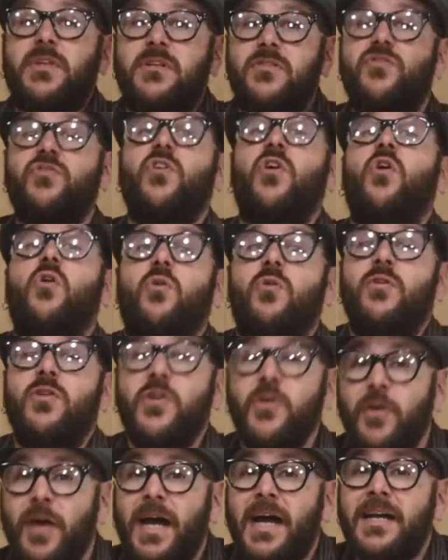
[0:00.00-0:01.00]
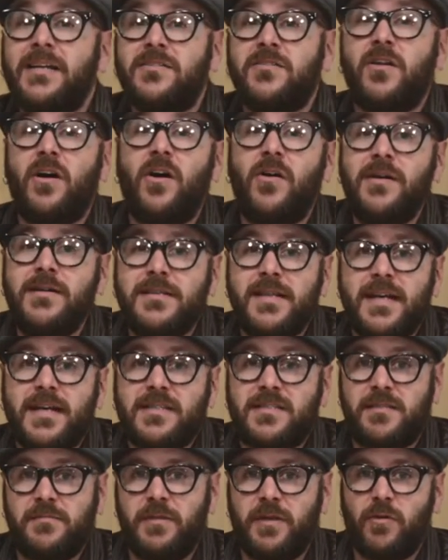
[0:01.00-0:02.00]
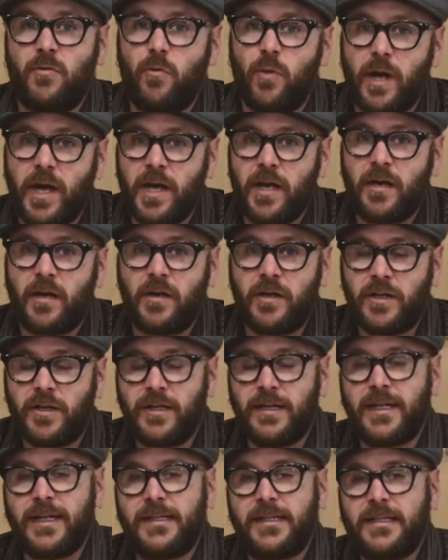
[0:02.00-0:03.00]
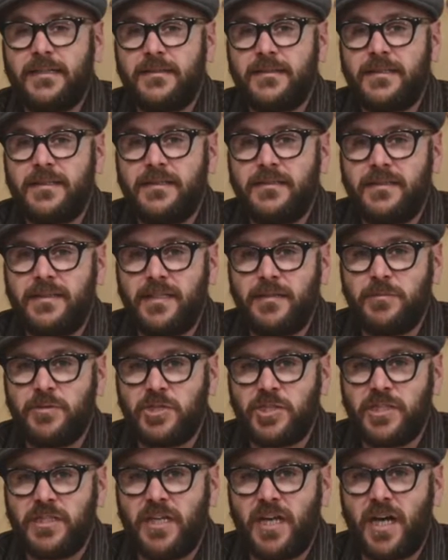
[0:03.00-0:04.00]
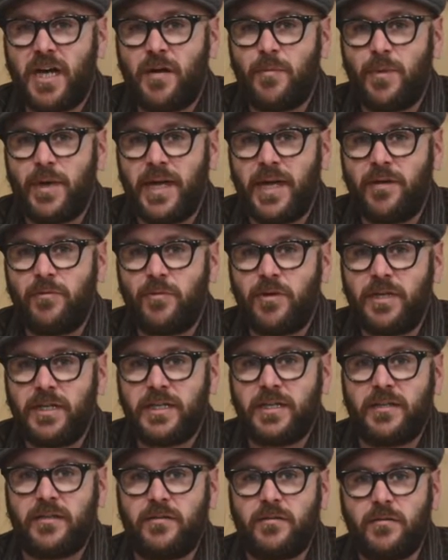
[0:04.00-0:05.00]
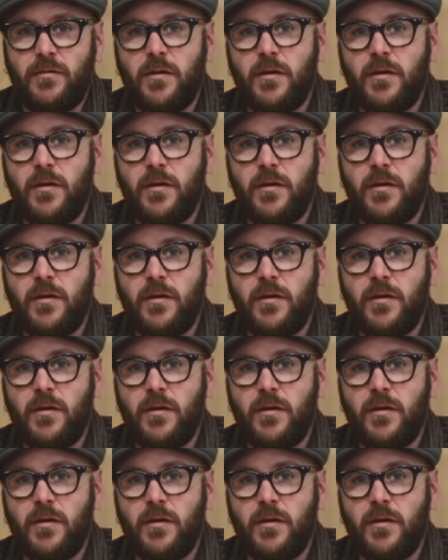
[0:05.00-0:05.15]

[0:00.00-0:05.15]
so you guys are always asking me, when are you gonna get that CNC machine up and running?